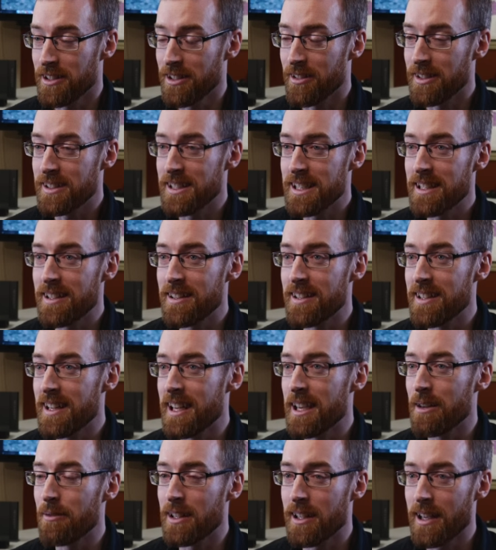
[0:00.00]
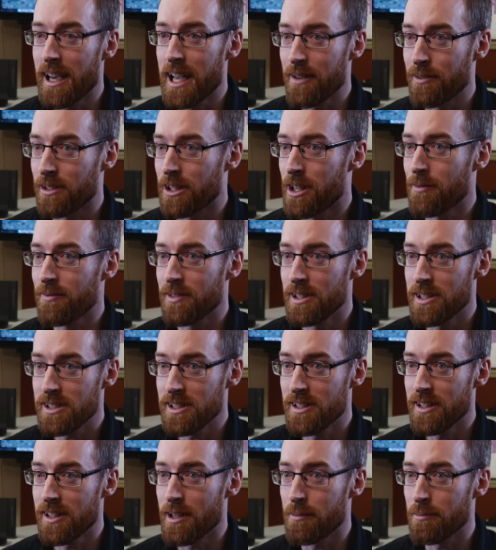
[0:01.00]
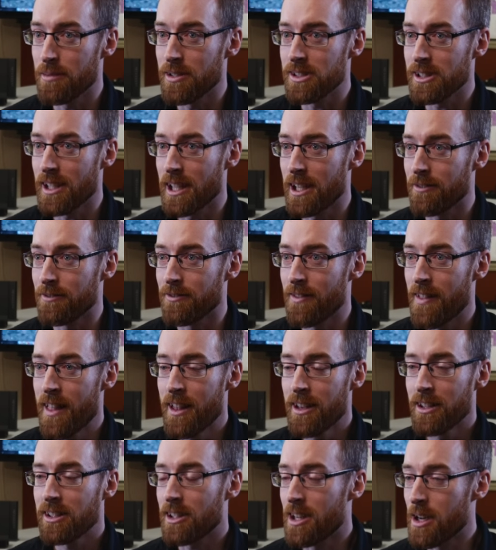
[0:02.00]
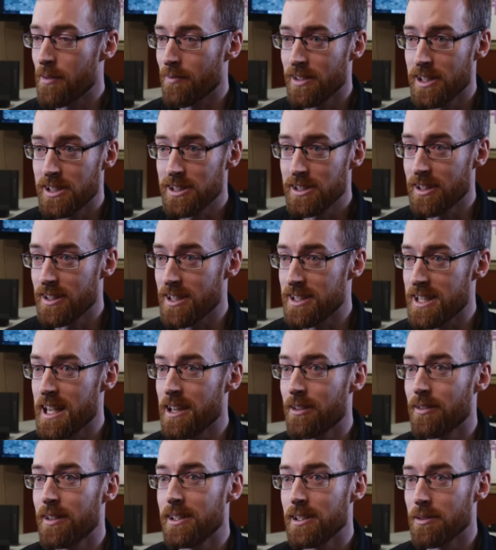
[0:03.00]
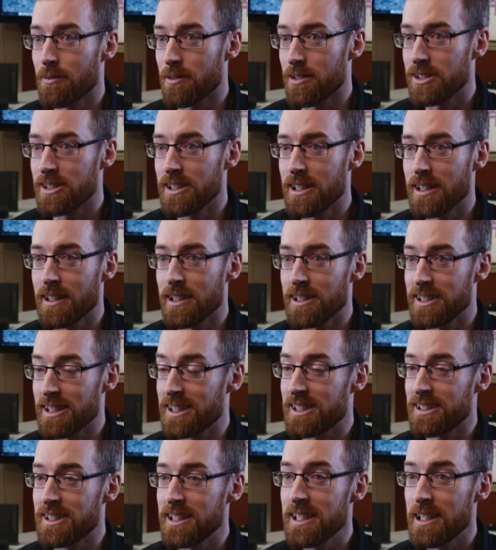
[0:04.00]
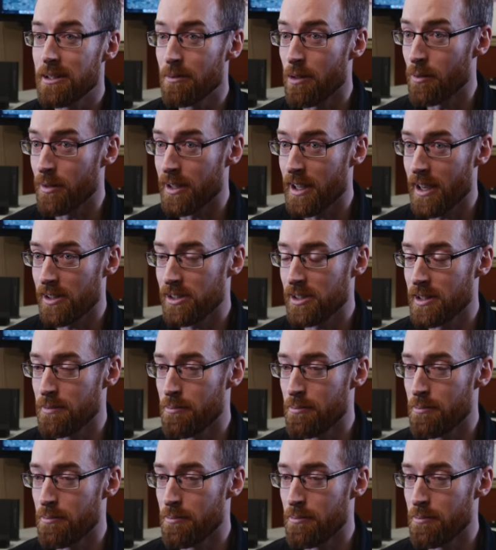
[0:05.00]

know, at the end of the day, we, I have confidence in the numbers. I have confidence that the take rate that we're seeing is exceeding what we actually